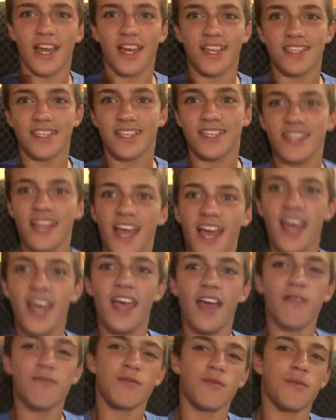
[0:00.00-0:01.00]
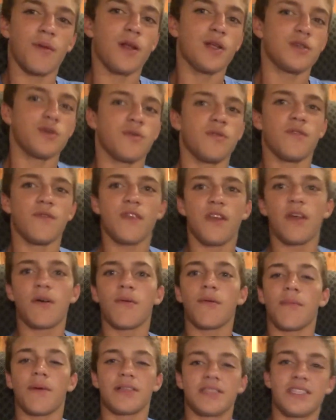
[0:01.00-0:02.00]
and today I'm coming at you with a video
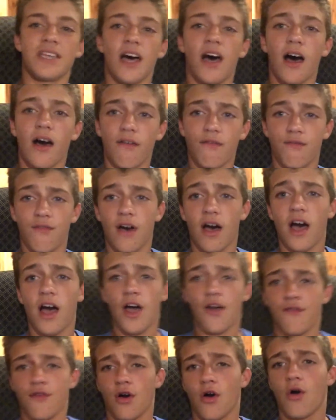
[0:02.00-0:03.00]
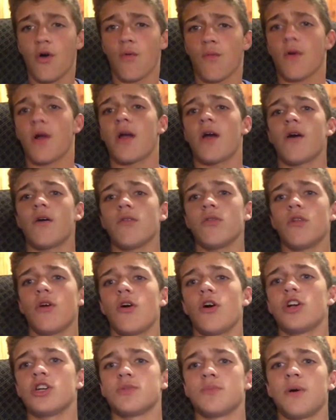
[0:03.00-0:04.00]
about my top 5 all-around
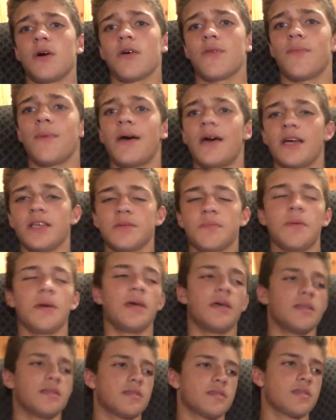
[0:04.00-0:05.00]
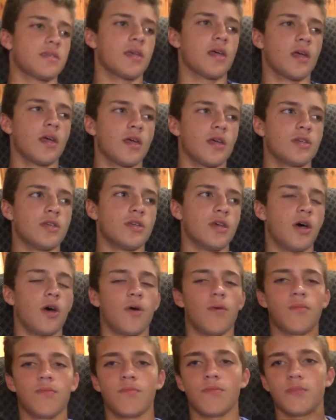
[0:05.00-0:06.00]
largemouth bass baits.
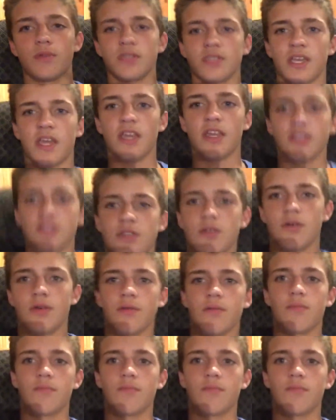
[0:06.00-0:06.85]
So let's get into it.